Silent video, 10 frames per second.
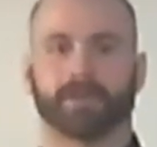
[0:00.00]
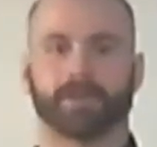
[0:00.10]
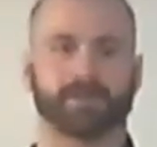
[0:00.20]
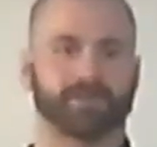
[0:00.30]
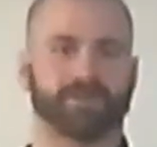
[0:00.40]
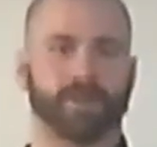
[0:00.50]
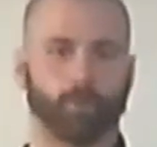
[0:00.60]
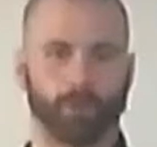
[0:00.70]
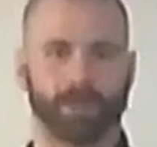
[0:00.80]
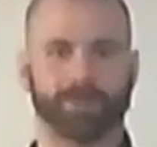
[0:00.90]
This is if I'm
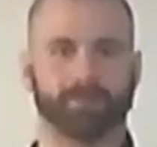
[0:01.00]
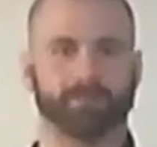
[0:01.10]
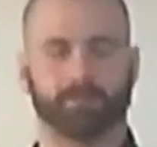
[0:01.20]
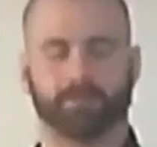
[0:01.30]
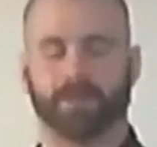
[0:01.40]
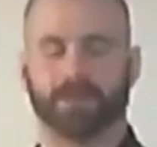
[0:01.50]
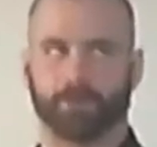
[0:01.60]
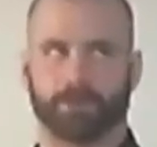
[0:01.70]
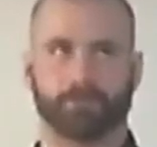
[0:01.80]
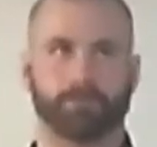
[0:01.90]
working, you
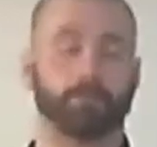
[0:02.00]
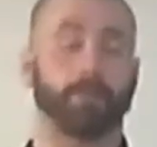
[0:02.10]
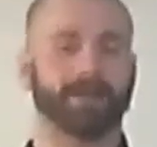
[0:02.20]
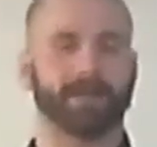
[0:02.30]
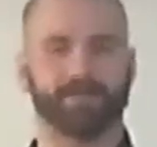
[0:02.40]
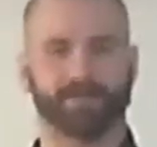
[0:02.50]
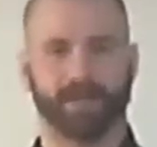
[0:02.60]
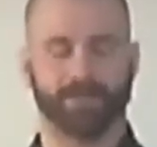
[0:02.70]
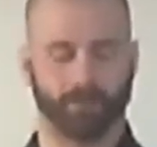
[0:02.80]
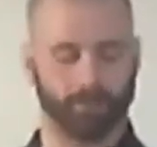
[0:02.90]
know, my left
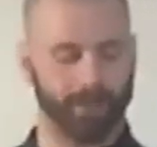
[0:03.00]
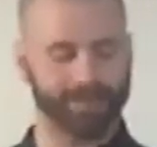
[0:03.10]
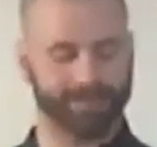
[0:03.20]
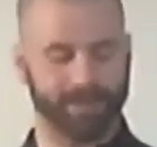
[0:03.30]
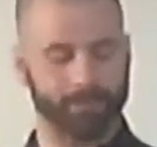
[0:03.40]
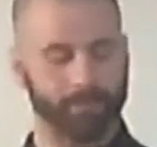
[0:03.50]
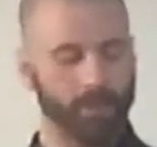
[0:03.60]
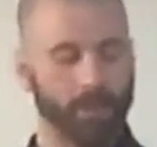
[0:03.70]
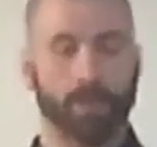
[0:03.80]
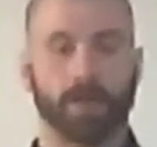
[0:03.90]
side, your right side.
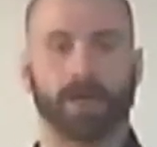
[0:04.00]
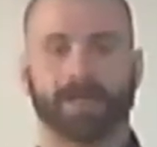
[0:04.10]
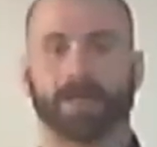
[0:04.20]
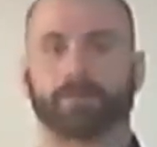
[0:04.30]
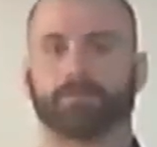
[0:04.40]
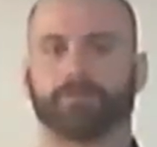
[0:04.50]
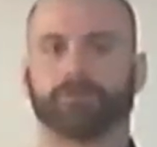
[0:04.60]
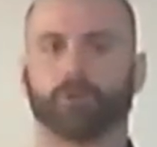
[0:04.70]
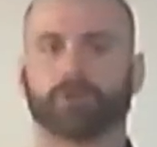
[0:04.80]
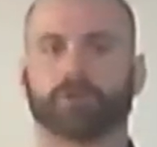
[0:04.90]
Again,
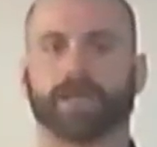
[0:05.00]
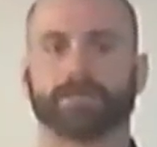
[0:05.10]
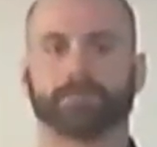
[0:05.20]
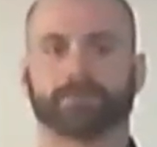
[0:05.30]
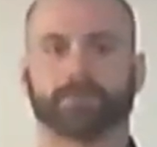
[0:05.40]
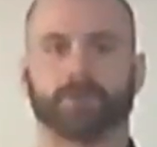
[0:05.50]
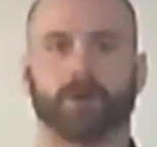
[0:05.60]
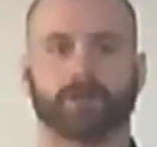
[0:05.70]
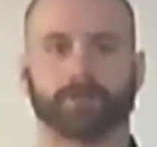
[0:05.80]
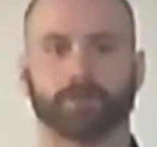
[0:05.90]
full grip
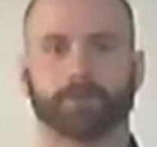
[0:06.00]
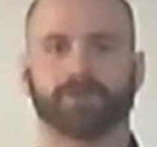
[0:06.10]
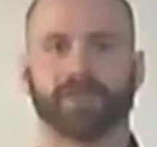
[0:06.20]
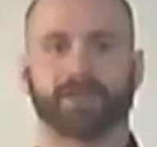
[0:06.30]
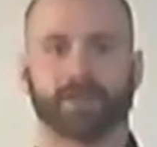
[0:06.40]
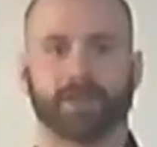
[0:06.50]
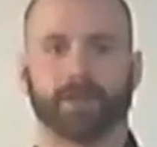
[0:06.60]
on the broomstick.